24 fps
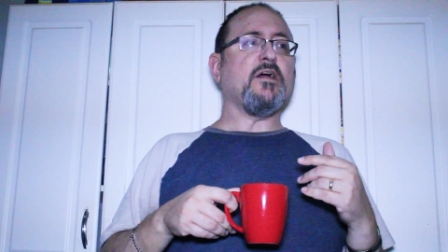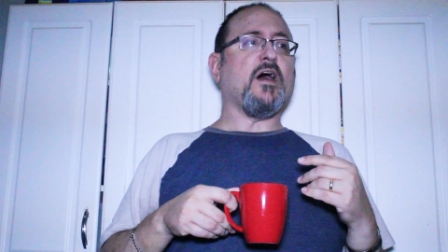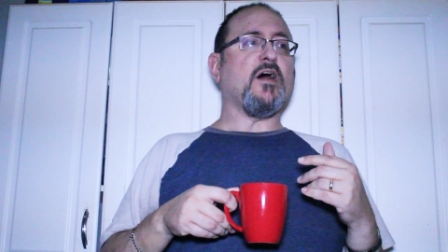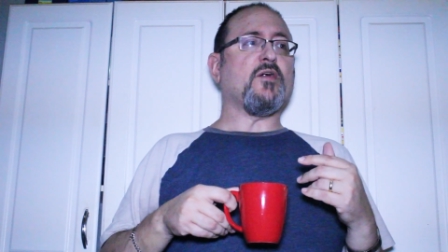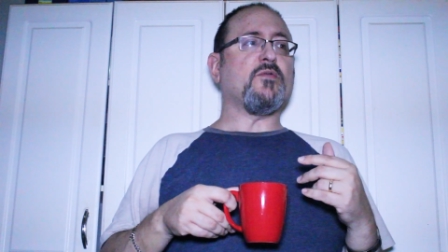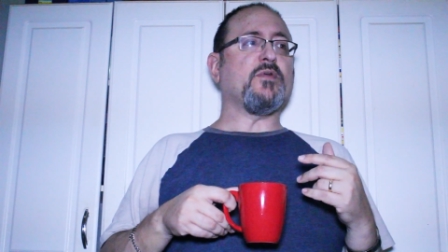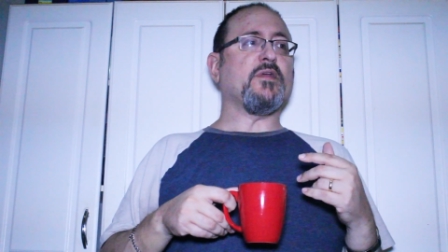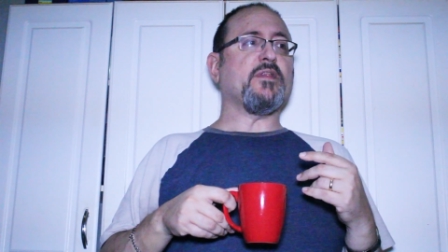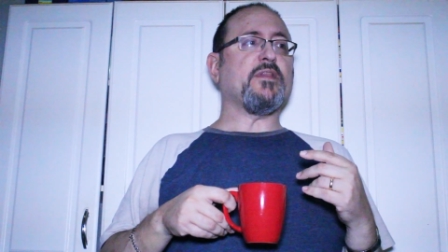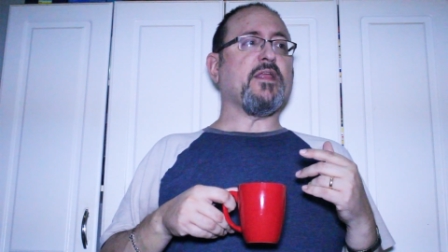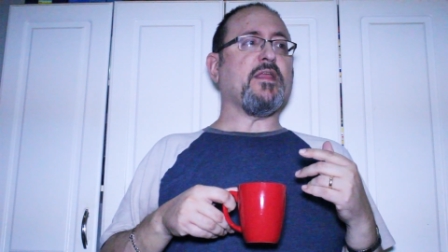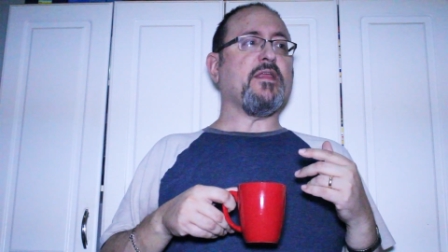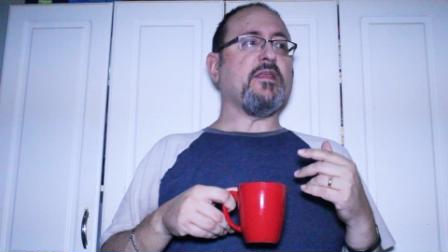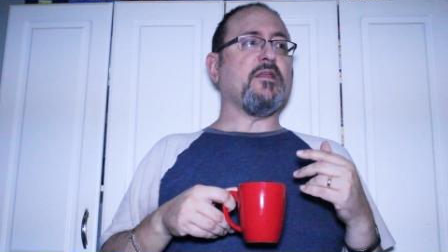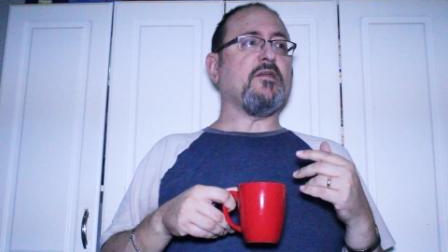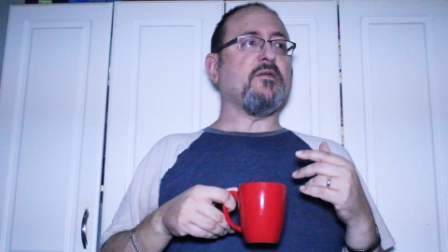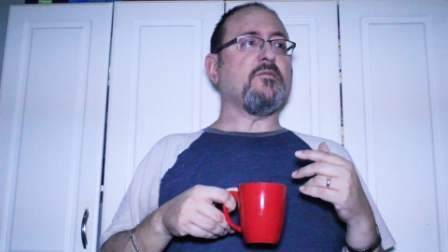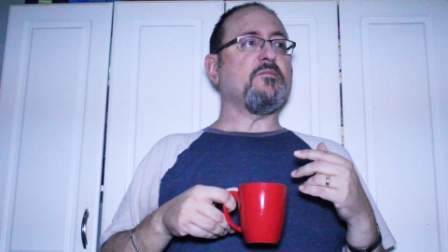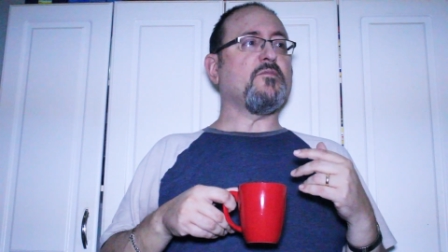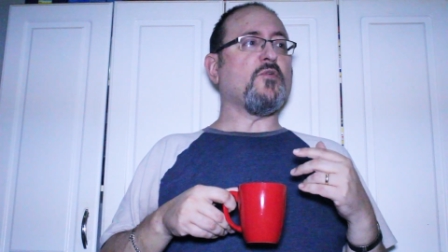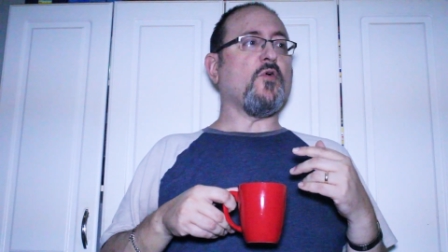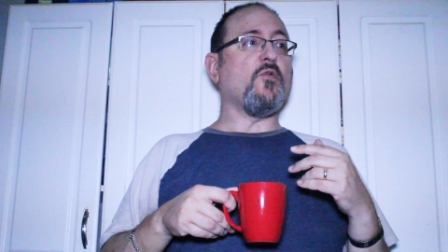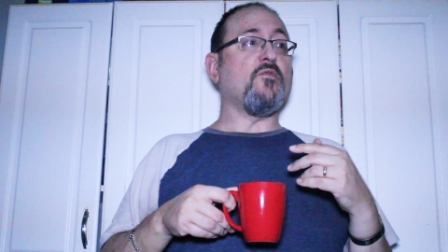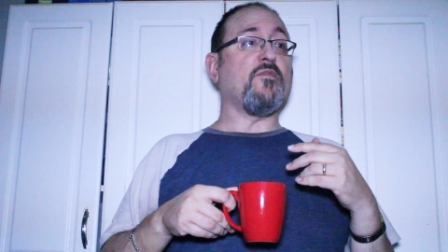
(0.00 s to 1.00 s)
a
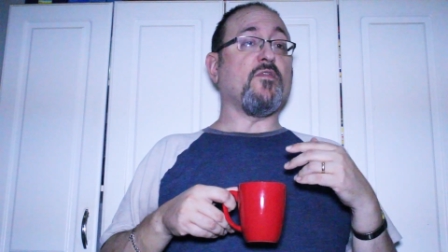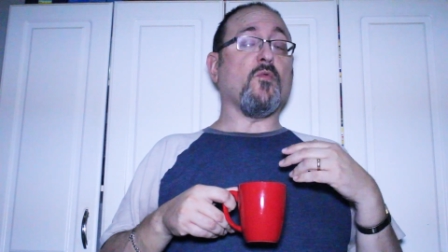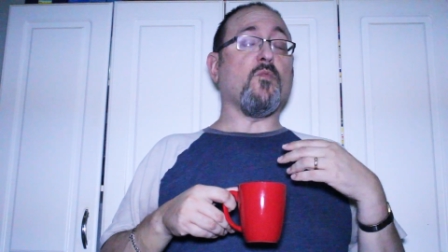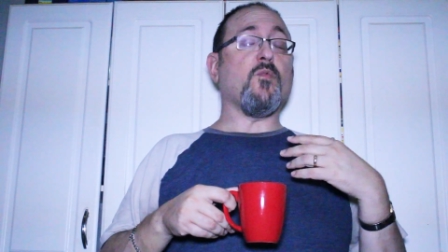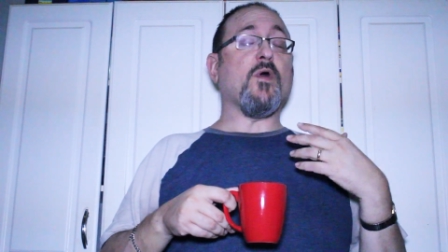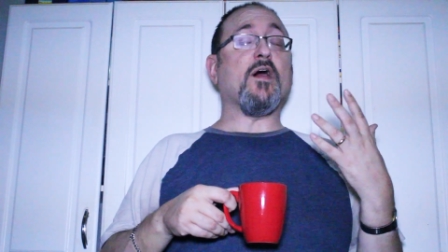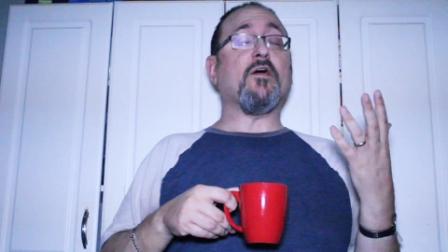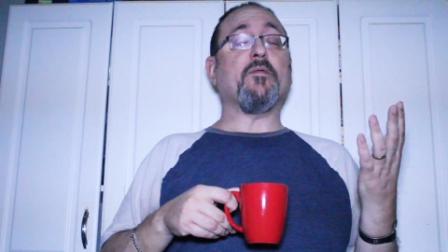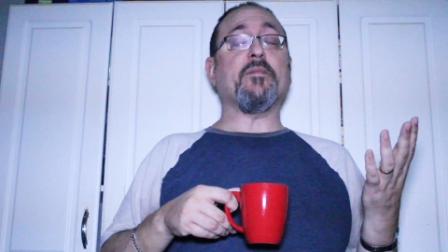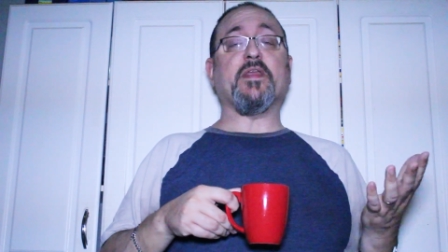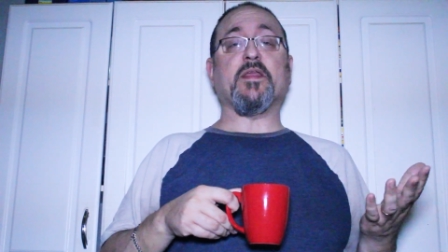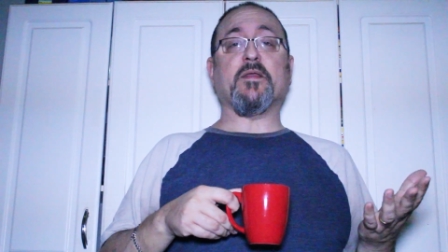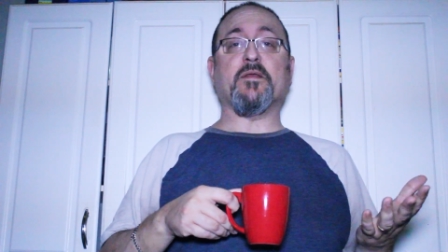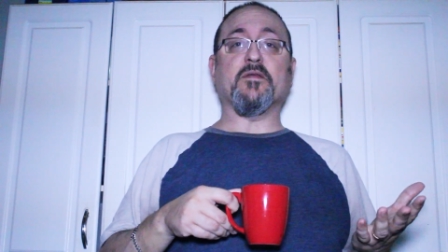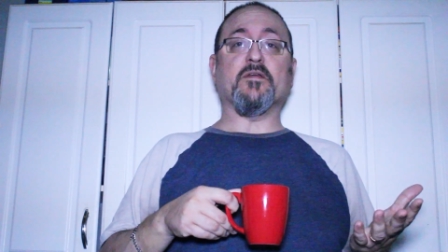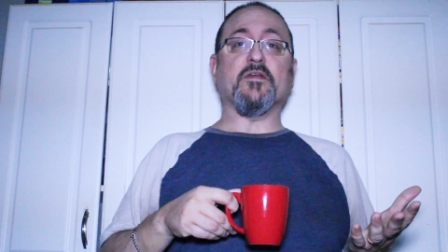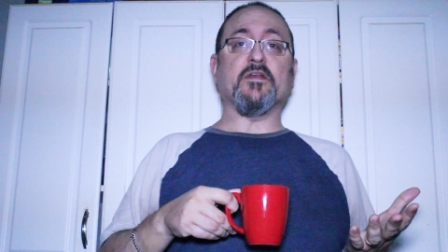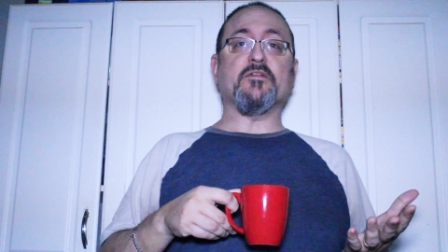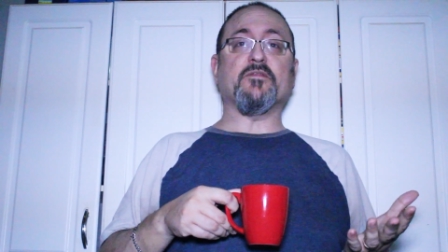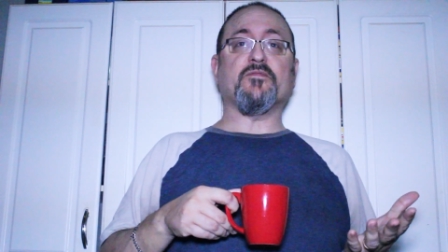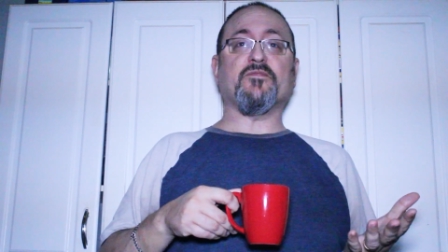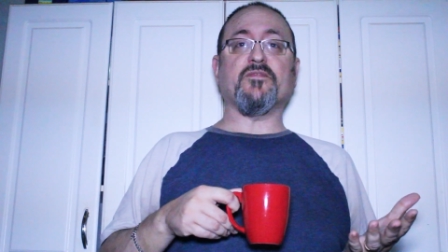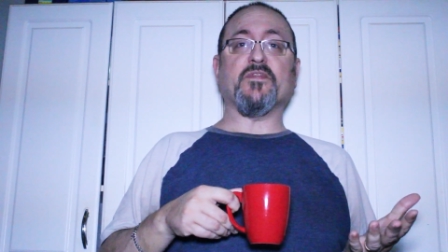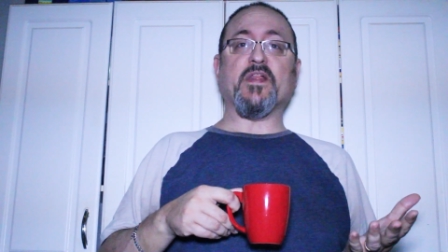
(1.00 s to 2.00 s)
really
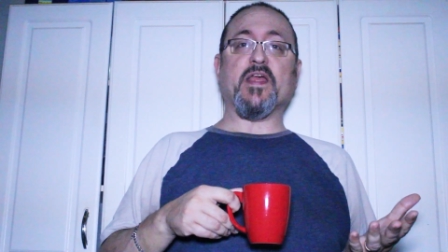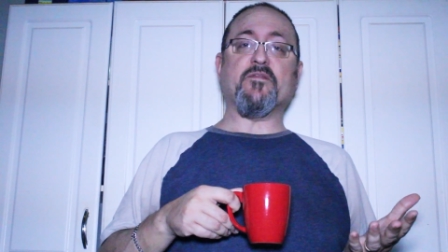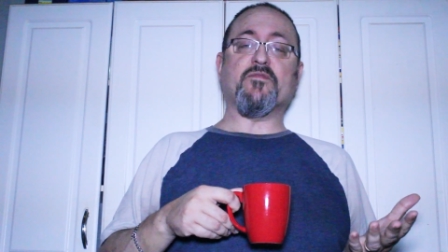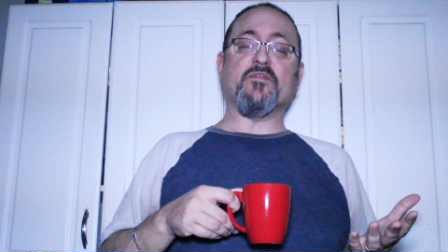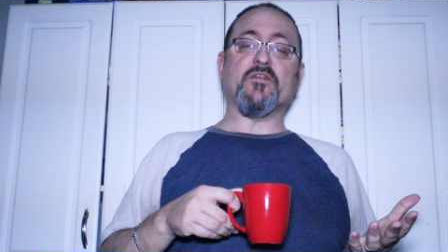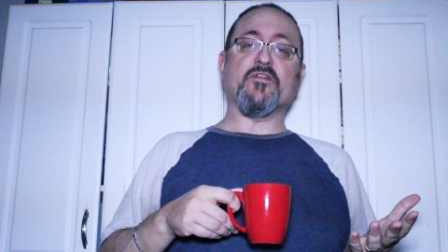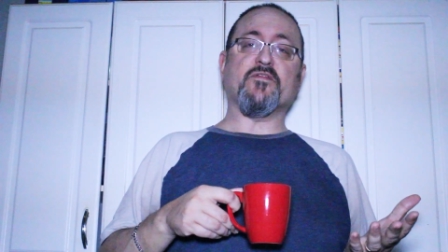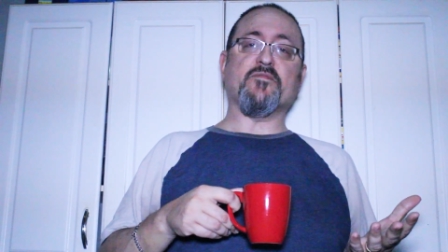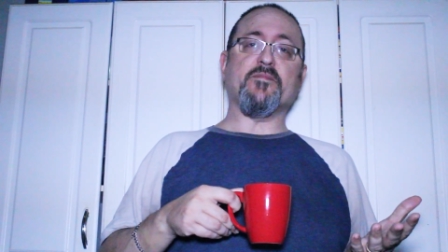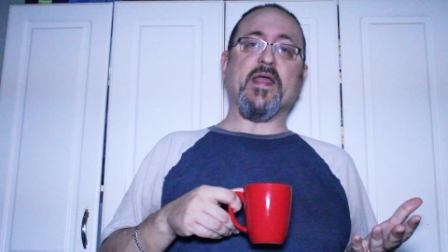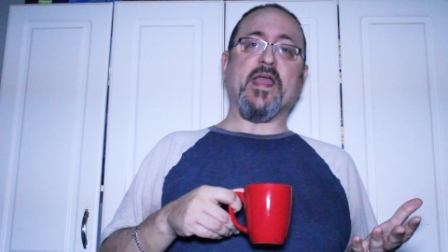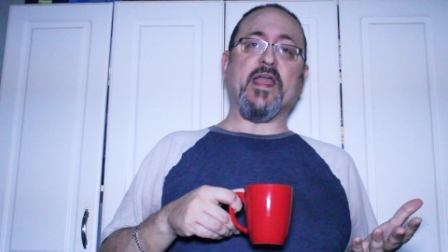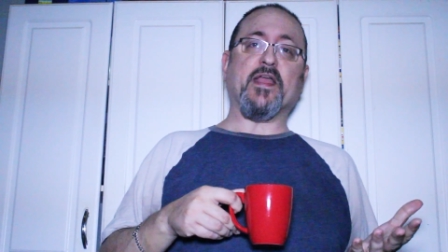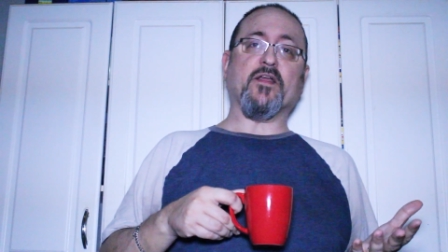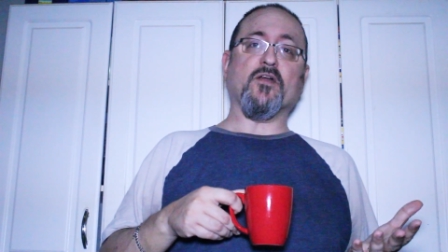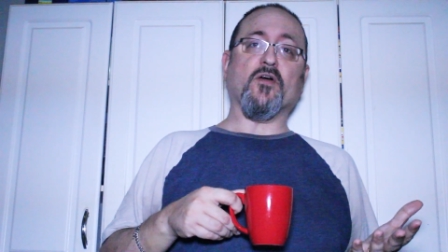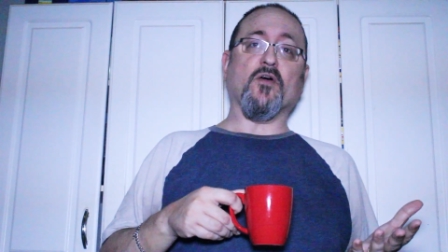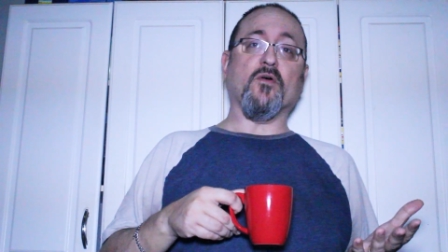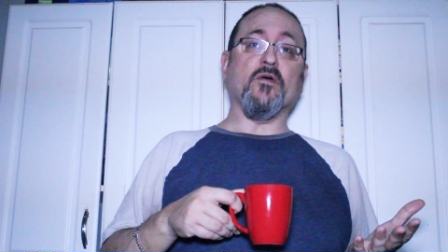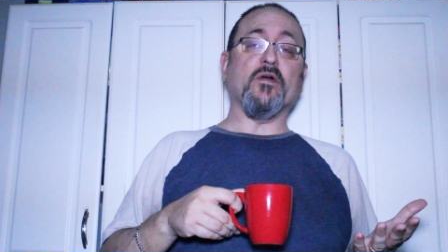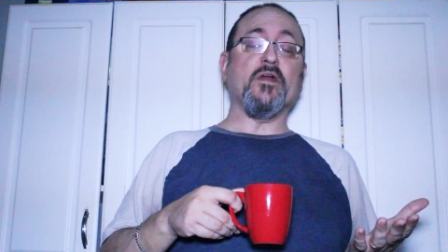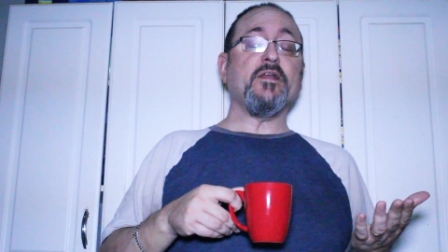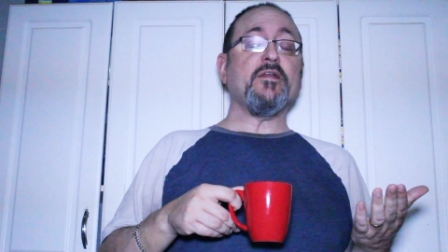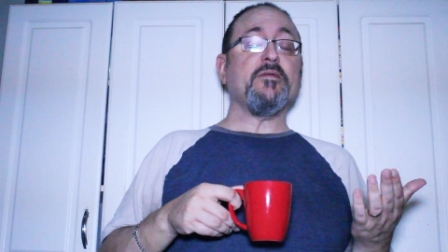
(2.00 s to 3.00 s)
overwhelming flavor of
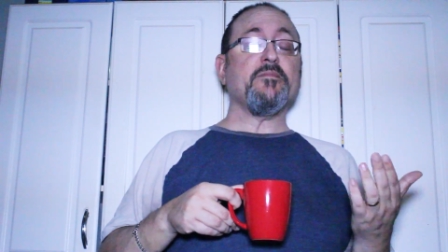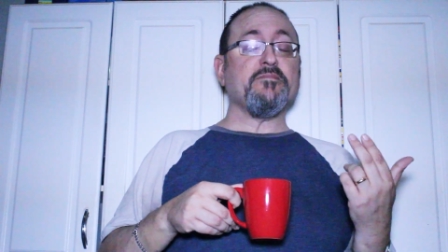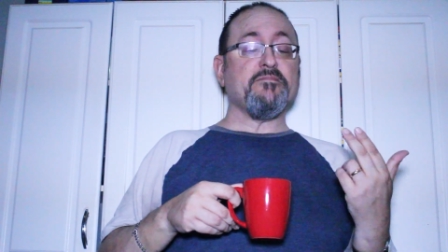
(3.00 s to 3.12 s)
mango.